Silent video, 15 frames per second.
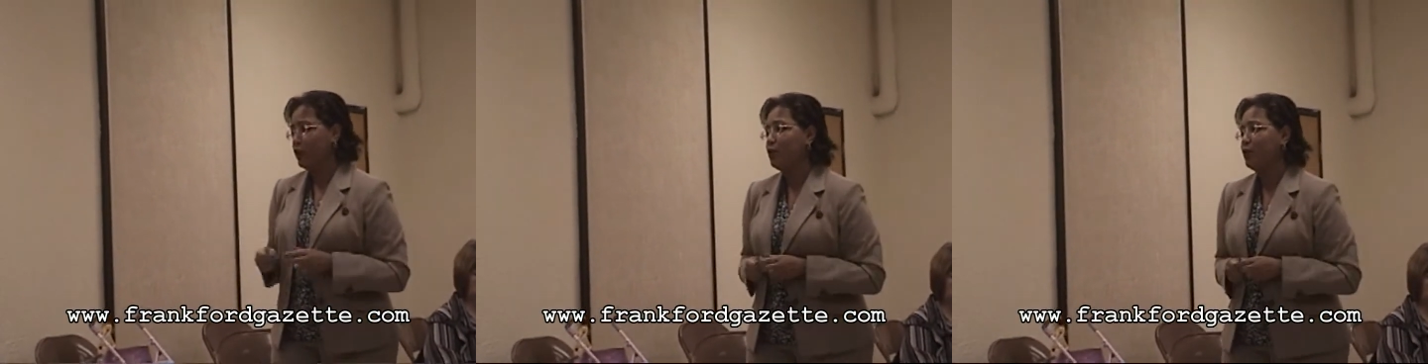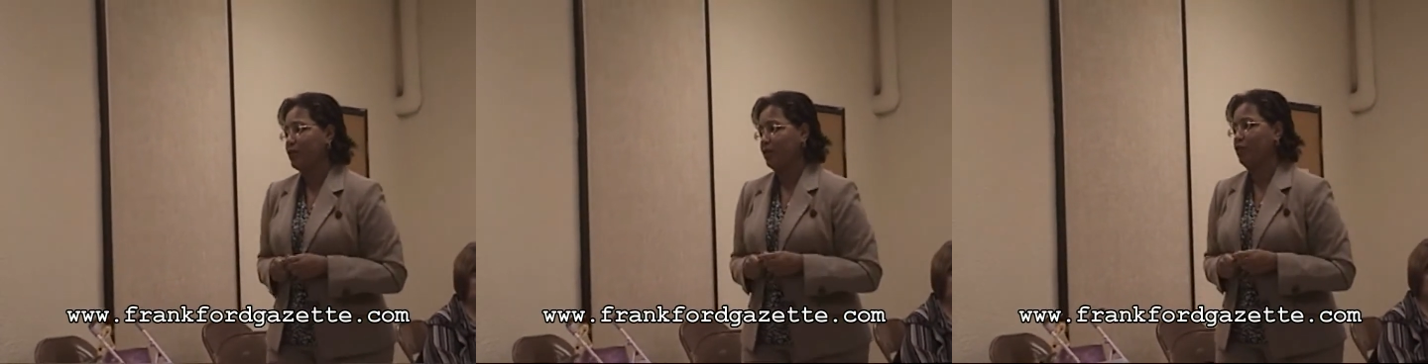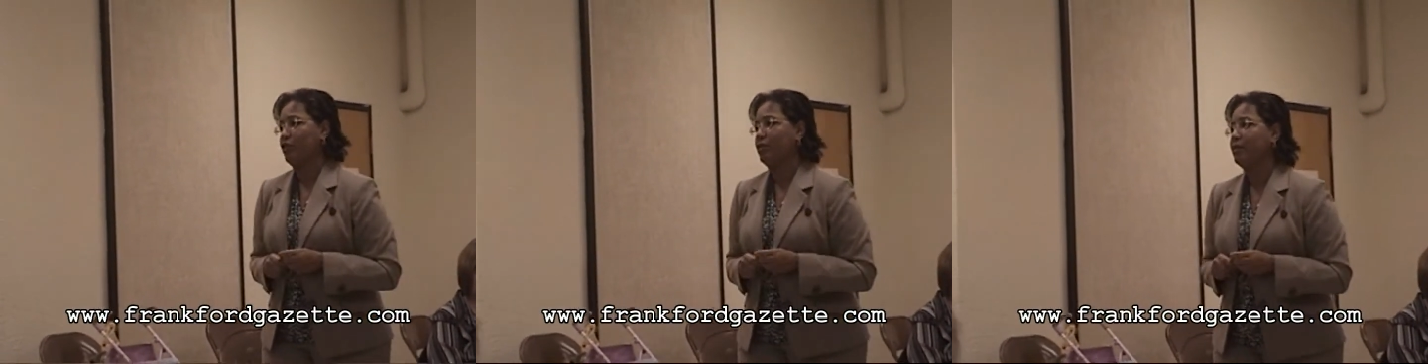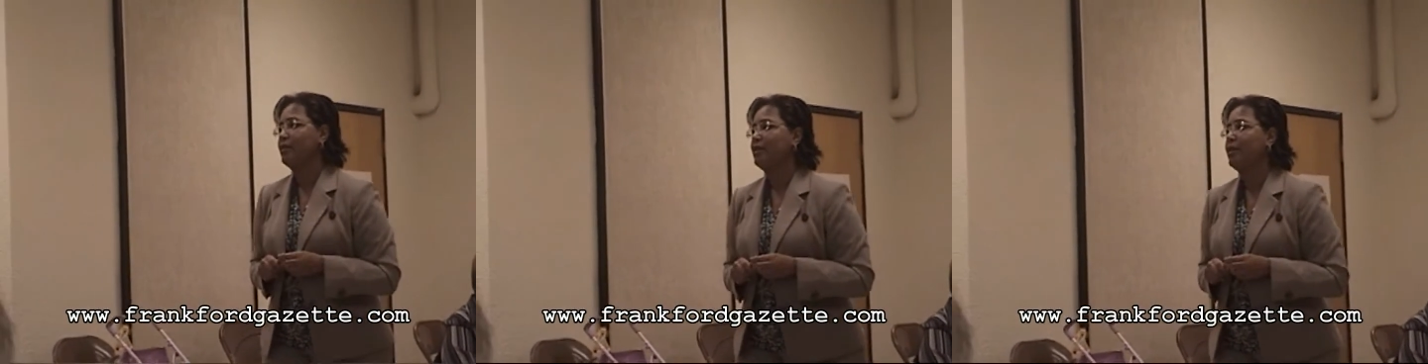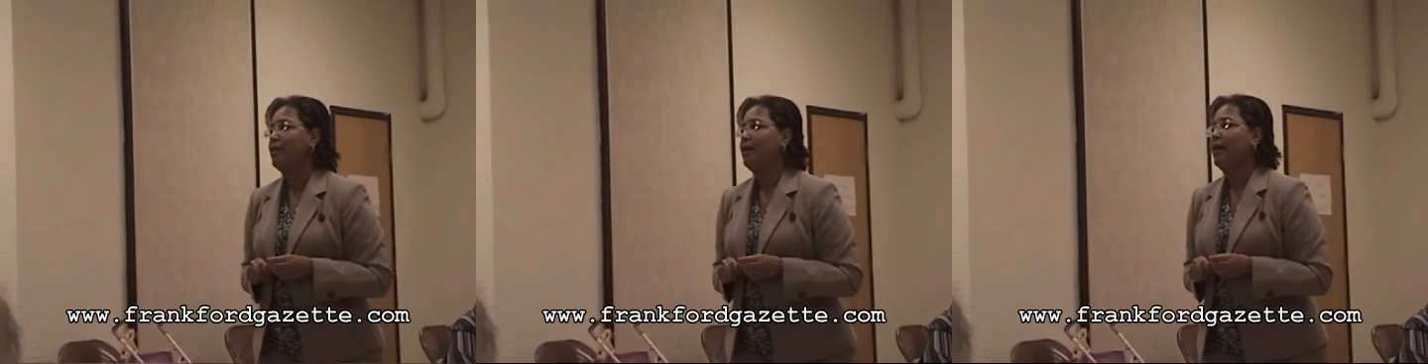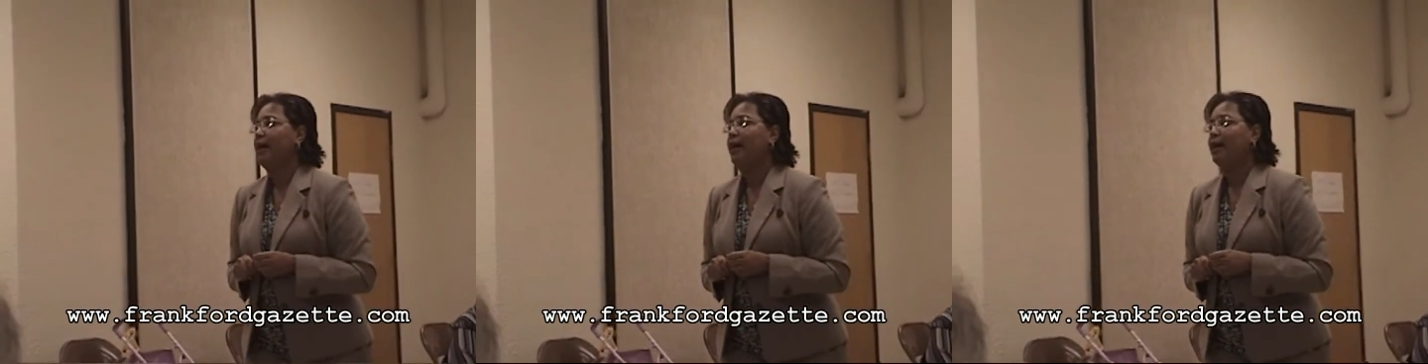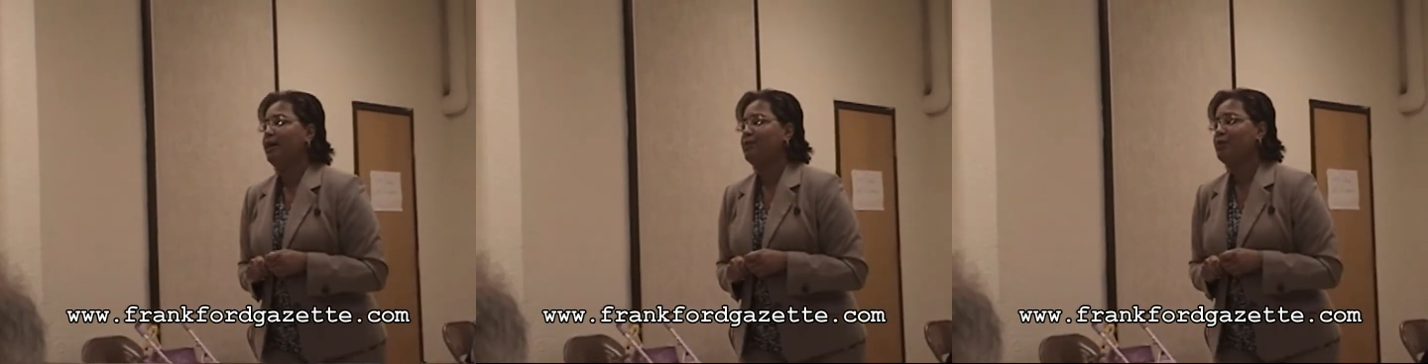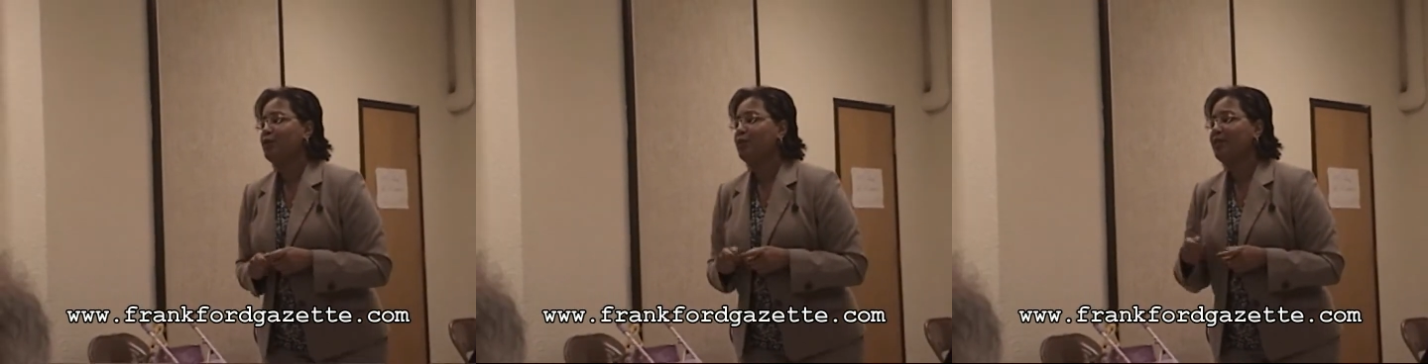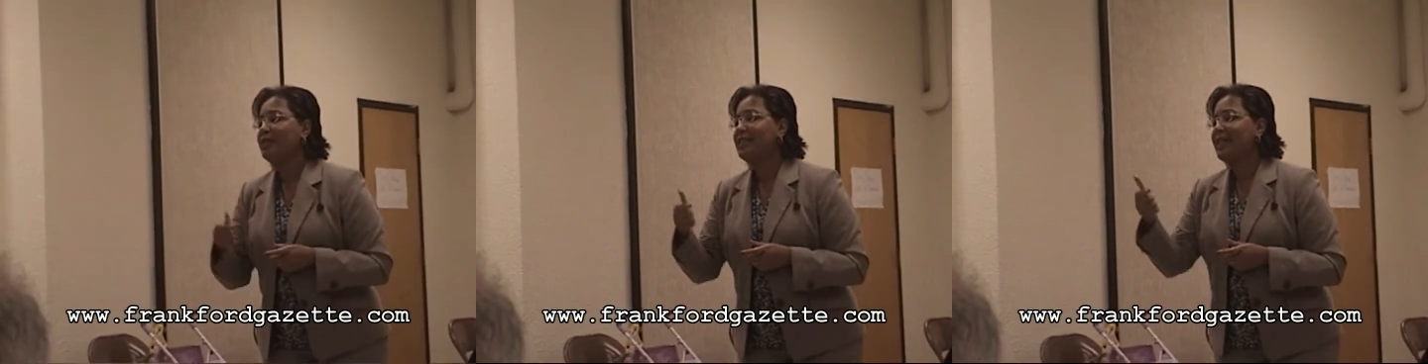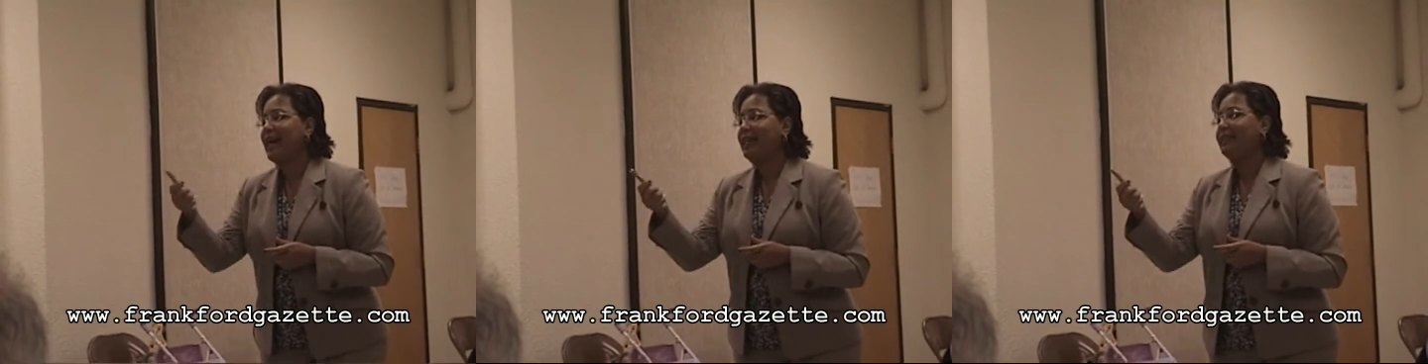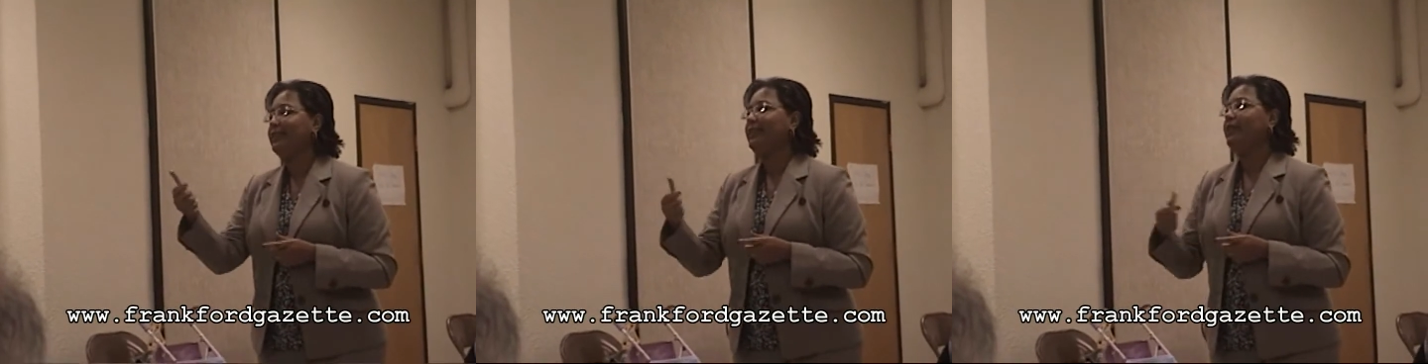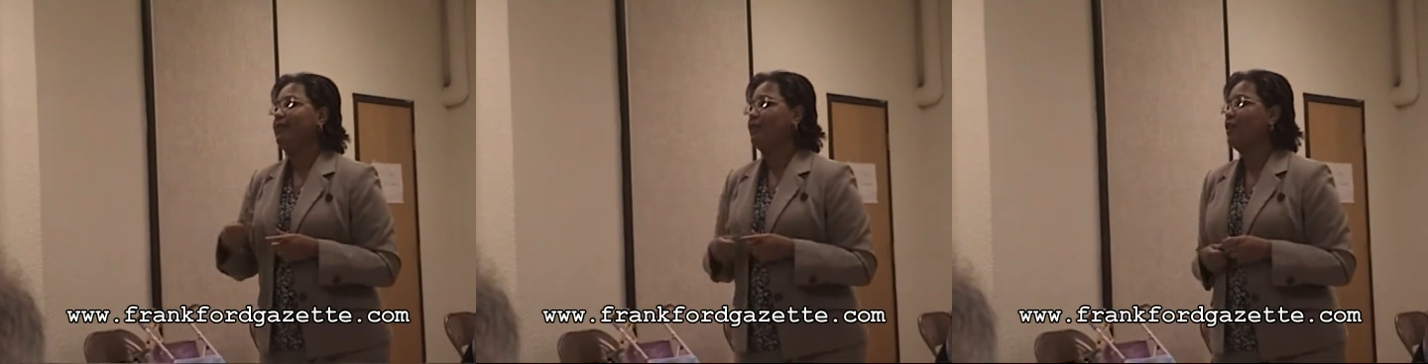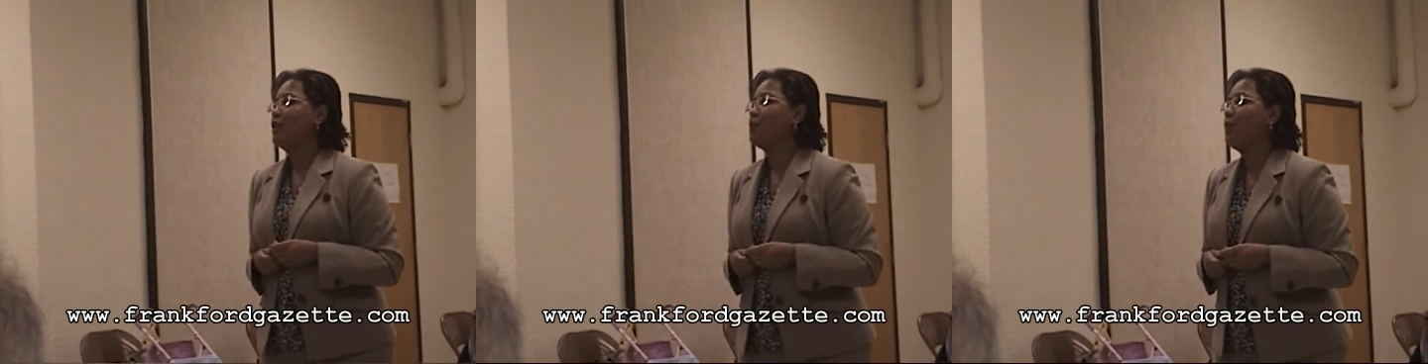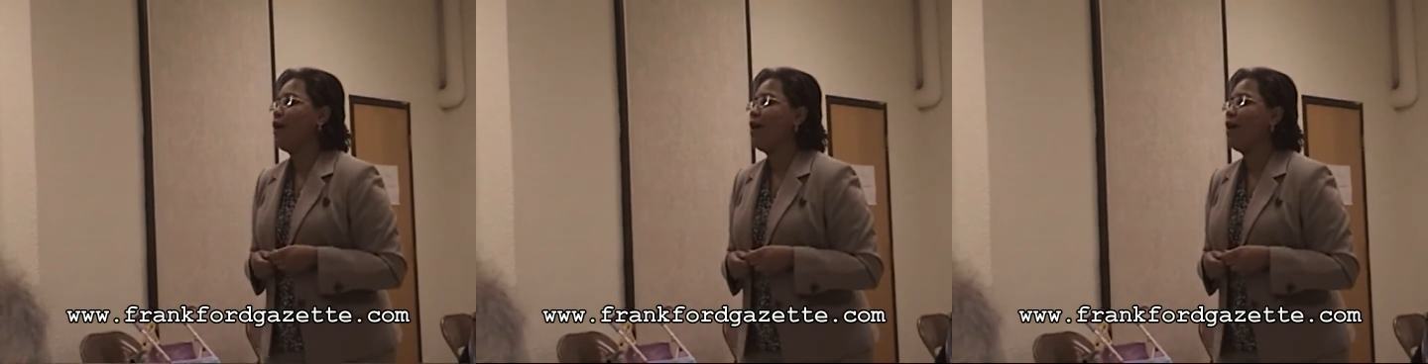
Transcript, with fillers: usages. Um, so this idea of these